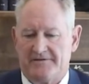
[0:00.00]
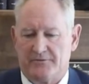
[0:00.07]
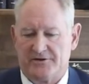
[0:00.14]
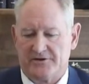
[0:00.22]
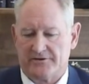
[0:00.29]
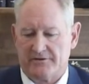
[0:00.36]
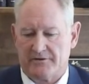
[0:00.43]

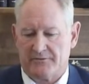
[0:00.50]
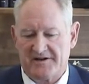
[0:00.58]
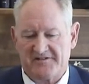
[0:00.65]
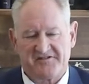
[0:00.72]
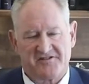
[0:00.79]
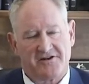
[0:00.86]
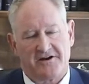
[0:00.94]

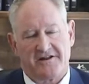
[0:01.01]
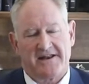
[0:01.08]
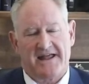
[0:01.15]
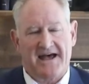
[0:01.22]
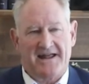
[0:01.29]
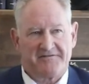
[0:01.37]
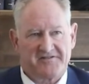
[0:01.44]
arrested on
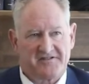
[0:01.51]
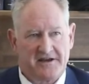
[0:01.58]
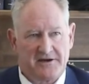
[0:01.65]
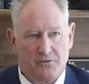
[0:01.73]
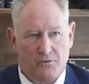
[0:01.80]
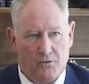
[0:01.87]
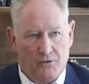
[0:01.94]
an
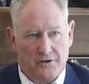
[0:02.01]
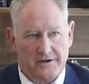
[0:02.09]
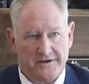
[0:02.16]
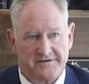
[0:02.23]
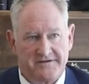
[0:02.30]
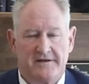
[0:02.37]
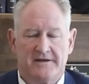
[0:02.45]
out-of-state
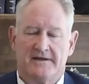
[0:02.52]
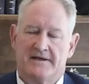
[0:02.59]
warrant,